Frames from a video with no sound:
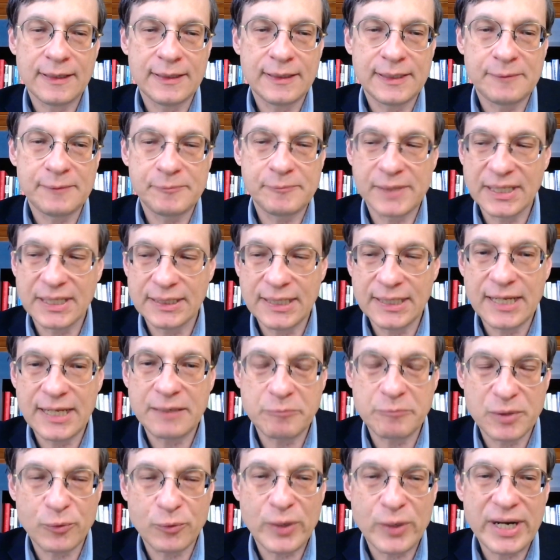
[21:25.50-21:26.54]

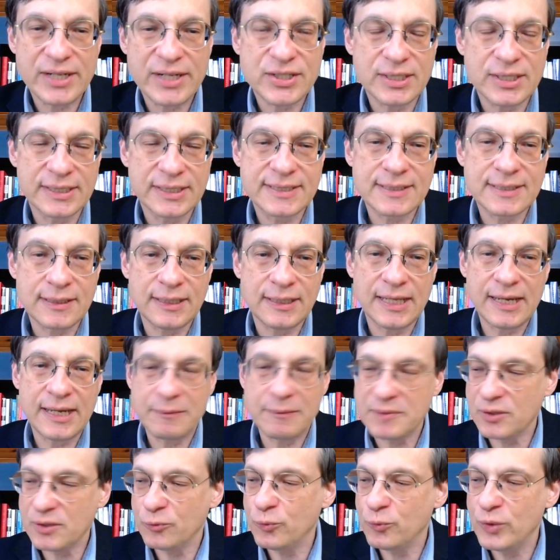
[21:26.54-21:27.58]
Enlightenment rationalist
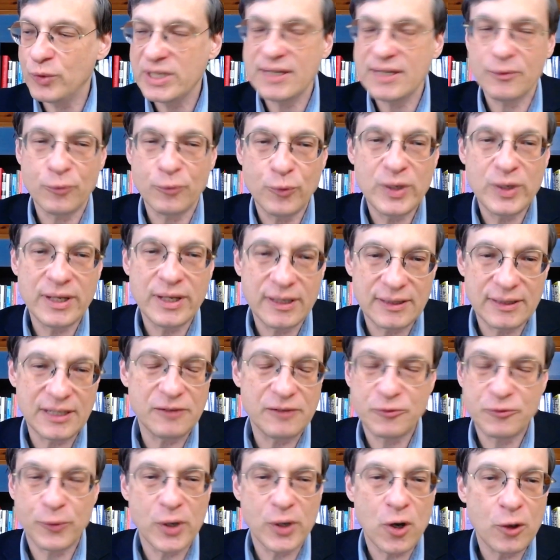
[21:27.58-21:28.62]
claim that that
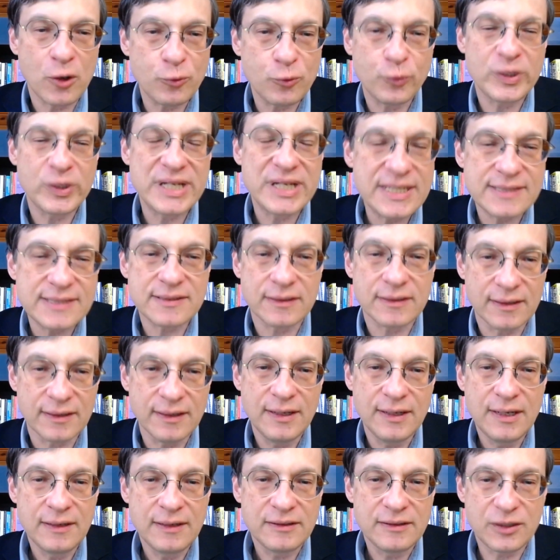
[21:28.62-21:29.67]
if we all
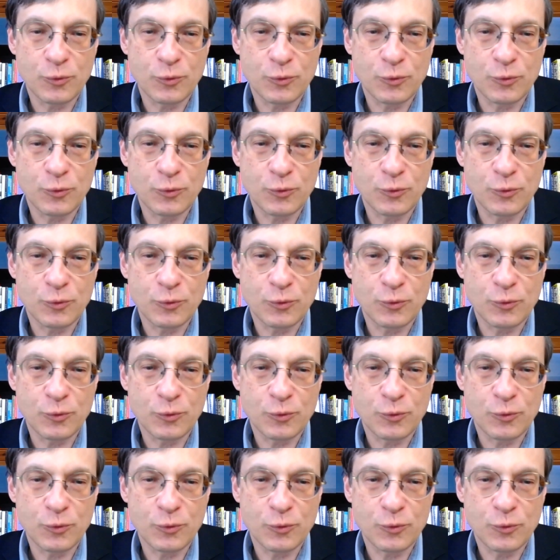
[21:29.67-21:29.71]
reason,